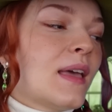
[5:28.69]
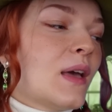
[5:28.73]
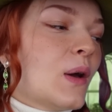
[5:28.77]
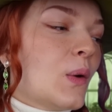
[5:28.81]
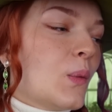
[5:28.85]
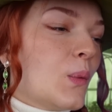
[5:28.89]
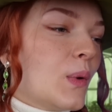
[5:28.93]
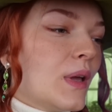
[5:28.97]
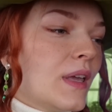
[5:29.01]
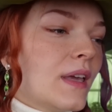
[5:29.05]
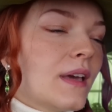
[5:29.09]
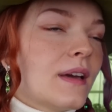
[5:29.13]

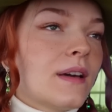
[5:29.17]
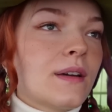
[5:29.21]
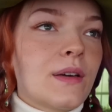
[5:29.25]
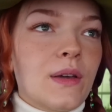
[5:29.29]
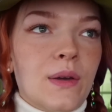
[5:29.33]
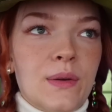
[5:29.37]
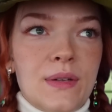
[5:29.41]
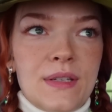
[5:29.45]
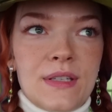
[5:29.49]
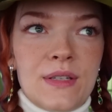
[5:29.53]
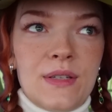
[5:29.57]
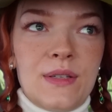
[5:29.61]
we are
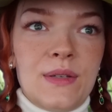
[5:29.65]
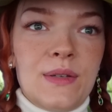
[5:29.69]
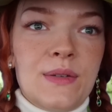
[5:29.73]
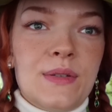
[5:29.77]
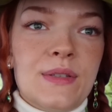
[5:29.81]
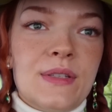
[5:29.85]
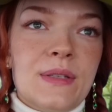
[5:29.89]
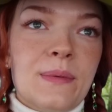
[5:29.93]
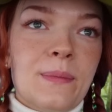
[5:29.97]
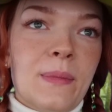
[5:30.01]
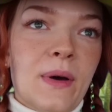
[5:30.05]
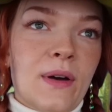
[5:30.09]
going to
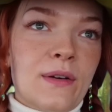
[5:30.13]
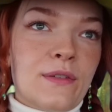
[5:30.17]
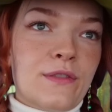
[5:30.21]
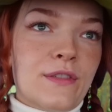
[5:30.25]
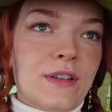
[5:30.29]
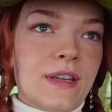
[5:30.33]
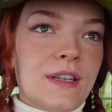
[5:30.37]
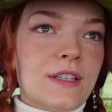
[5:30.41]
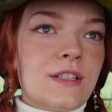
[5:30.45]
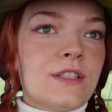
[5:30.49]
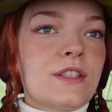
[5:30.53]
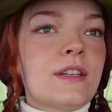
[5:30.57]
use the mock
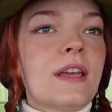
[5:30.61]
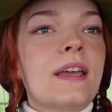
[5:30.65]
flesh.